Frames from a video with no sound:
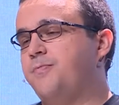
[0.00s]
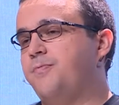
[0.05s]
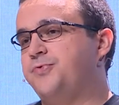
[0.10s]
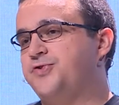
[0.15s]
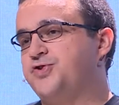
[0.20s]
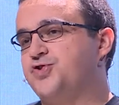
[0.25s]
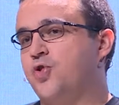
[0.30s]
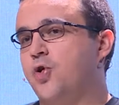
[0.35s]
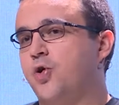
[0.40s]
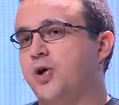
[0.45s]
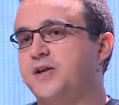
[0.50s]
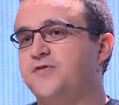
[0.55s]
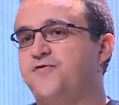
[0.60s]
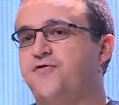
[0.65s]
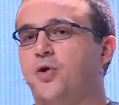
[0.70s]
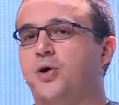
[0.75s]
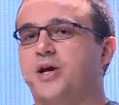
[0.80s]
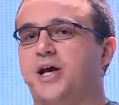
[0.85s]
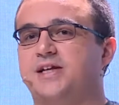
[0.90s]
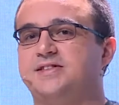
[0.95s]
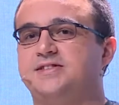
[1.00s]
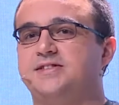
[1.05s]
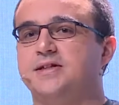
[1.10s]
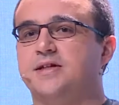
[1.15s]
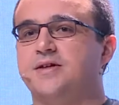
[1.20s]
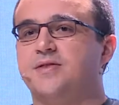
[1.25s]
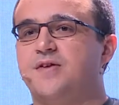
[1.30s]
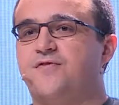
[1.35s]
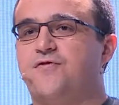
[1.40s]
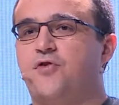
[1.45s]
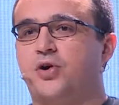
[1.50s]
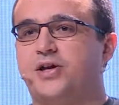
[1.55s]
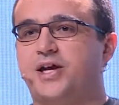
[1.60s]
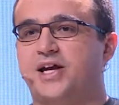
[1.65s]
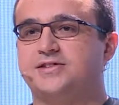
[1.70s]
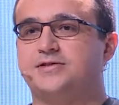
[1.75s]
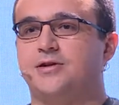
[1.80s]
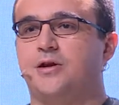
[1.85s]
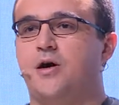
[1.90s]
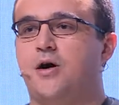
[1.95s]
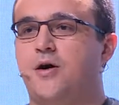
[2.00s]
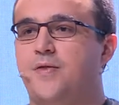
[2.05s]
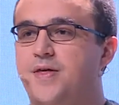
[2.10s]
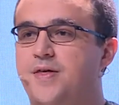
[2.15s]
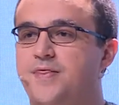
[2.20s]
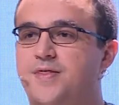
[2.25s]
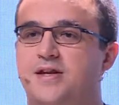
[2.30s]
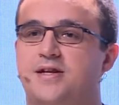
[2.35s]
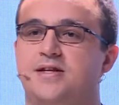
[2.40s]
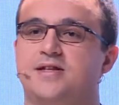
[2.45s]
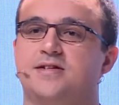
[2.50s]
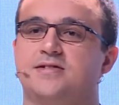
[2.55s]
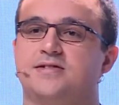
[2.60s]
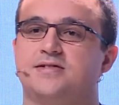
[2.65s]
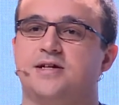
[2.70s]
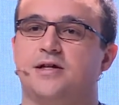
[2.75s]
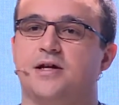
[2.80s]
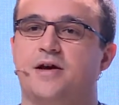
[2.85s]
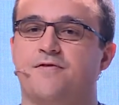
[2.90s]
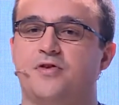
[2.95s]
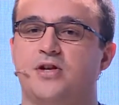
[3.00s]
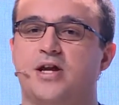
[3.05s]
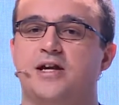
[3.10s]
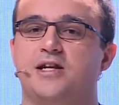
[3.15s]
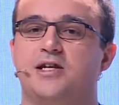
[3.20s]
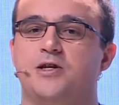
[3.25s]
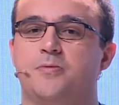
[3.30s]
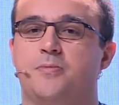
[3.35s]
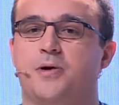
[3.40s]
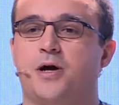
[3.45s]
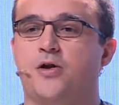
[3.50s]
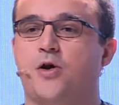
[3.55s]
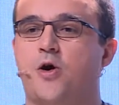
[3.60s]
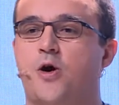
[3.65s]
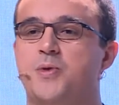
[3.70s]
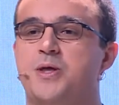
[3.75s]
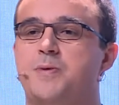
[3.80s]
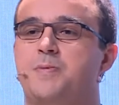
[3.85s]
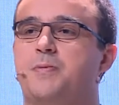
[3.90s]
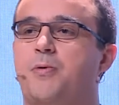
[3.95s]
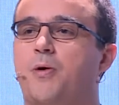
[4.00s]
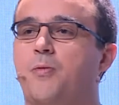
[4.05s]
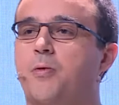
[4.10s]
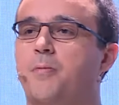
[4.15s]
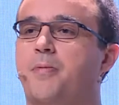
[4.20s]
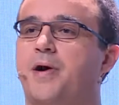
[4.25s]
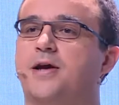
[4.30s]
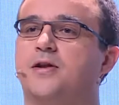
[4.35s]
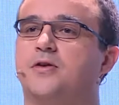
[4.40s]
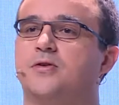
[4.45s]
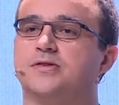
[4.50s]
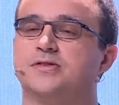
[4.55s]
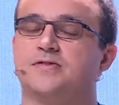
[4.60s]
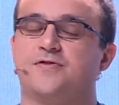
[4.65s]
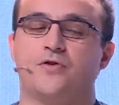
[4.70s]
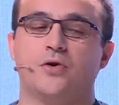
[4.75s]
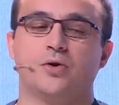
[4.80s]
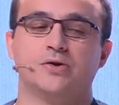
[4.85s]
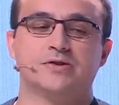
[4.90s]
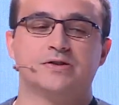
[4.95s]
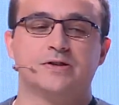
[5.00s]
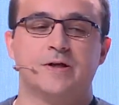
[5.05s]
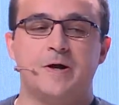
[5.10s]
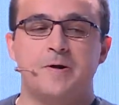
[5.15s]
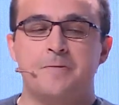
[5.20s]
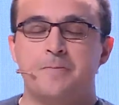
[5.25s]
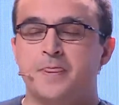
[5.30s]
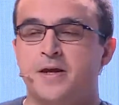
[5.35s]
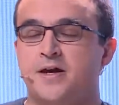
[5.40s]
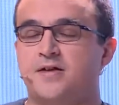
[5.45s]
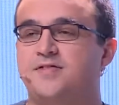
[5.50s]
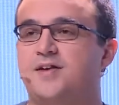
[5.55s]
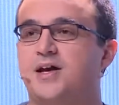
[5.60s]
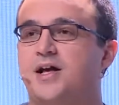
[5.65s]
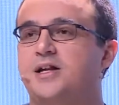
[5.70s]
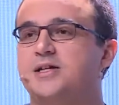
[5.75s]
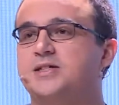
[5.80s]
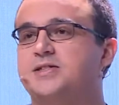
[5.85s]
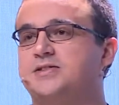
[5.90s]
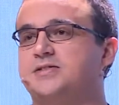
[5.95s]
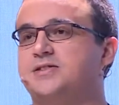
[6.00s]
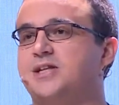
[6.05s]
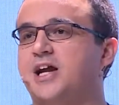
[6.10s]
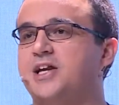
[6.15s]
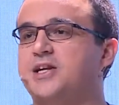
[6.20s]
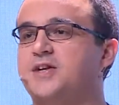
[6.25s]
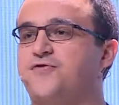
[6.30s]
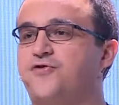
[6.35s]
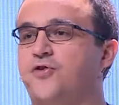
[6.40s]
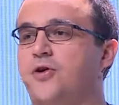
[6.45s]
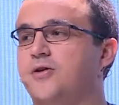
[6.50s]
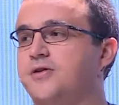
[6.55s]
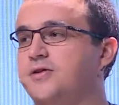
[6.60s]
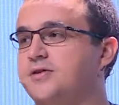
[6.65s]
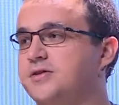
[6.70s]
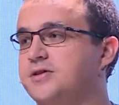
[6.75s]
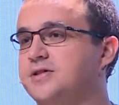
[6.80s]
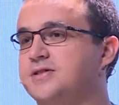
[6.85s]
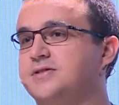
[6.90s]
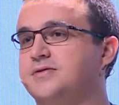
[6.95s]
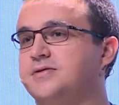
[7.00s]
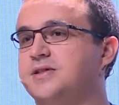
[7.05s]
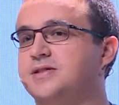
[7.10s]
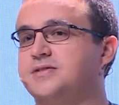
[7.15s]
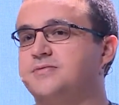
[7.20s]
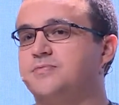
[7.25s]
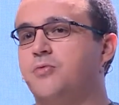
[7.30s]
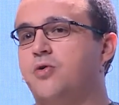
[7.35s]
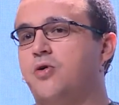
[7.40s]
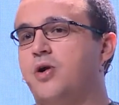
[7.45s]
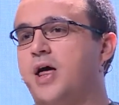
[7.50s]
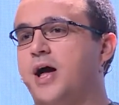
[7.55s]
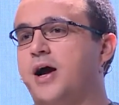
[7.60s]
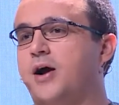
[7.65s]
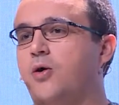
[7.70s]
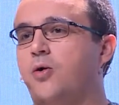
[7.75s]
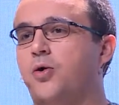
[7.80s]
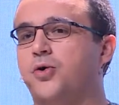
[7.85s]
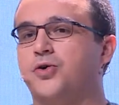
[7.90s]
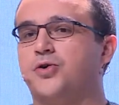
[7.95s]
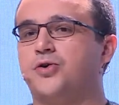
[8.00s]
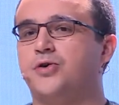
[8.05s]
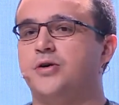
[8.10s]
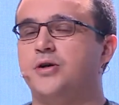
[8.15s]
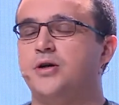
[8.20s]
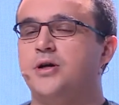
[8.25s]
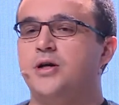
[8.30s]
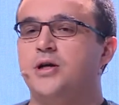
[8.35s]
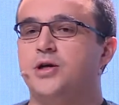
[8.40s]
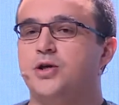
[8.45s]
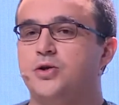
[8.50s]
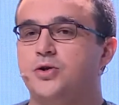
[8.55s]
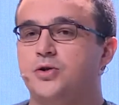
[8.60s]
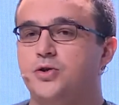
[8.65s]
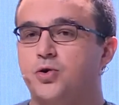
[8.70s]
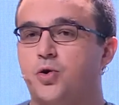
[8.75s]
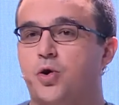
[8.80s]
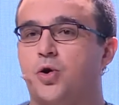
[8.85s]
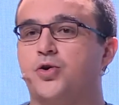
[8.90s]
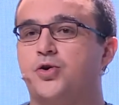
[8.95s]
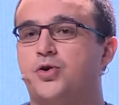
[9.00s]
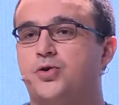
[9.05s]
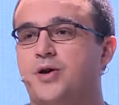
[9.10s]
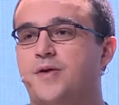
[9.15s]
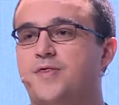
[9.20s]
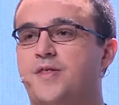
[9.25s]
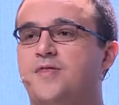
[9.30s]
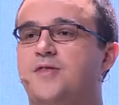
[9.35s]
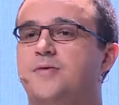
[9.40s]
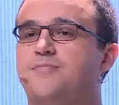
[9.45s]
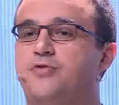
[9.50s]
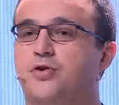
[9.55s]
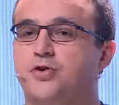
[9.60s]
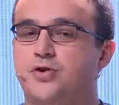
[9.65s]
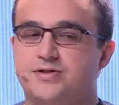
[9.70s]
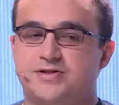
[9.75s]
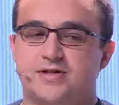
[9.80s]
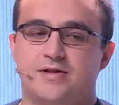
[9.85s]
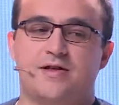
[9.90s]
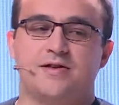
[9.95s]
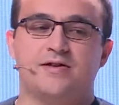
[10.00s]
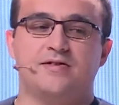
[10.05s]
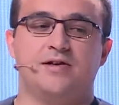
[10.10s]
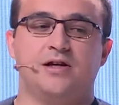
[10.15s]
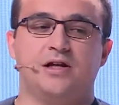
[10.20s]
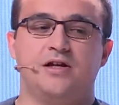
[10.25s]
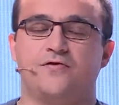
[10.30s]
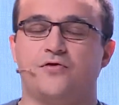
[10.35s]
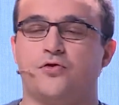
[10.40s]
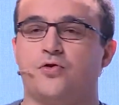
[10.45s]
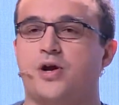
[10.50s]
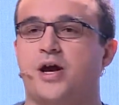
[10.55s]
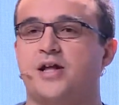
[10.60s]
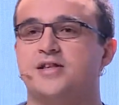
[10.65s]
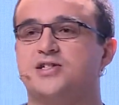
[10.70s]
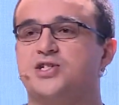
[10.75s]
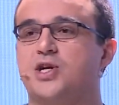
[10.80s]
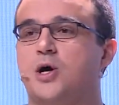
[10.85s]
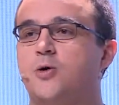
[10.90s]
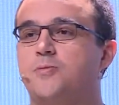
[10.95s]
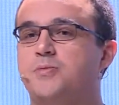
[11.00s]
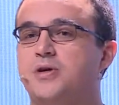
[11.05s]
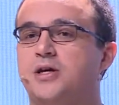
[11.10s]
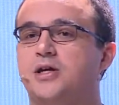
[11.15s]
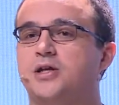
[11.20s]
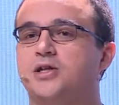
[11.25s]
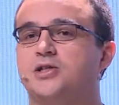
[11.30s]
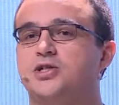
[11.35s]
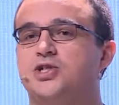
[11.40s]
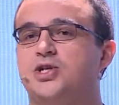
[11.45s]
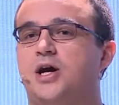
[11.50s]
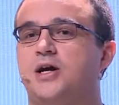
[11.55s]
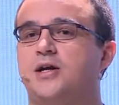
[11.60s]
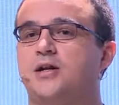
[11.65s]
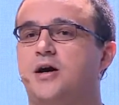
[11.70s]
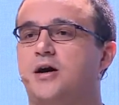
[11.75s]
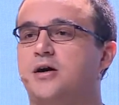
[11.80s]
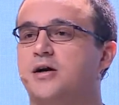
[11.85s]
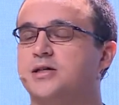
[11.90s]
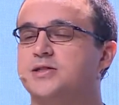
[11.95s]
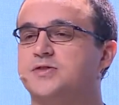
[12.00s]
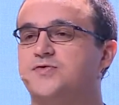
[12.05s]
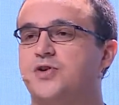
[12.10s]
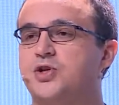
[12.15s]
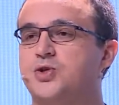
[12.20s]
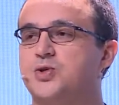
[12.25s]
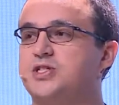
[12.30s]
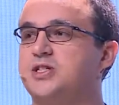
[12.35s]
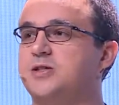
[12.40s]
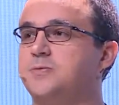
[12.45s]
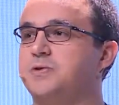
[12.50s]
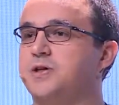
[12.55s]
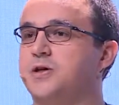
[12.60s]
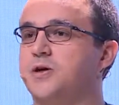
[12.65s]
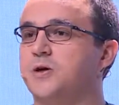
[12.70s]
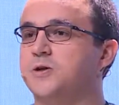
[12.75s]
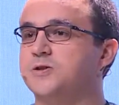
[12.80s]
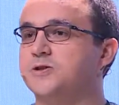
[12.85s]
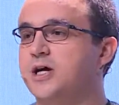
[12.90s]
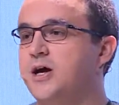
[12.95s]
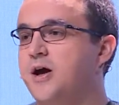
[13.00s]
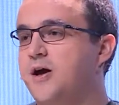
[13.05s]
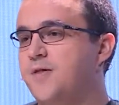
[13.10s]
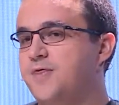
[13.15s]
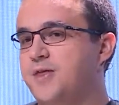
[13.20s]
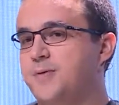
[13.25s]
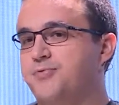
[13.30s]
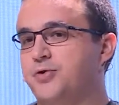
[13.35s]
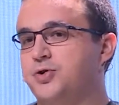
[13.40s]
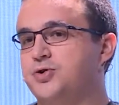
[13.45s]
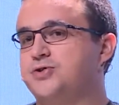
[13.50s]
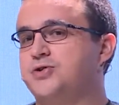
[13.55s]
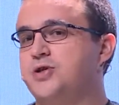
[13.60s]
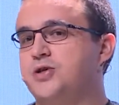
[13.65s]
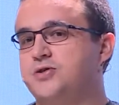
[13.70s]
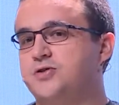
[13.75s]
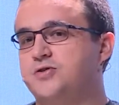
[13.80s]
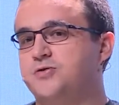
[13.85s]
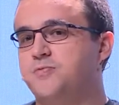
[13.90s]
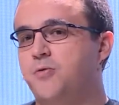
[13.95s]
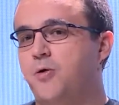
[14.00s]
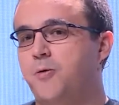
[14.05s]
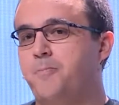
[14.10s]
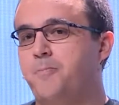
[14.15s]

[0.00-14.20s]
strong in forecasting. They forecast a lot, and then they just say, have an idea about how many people will buy those phones. Dell is slightly different. Is more like you order, and then they produce, and then they deliver. And Xiaomi in China is very interesting because they produce just a small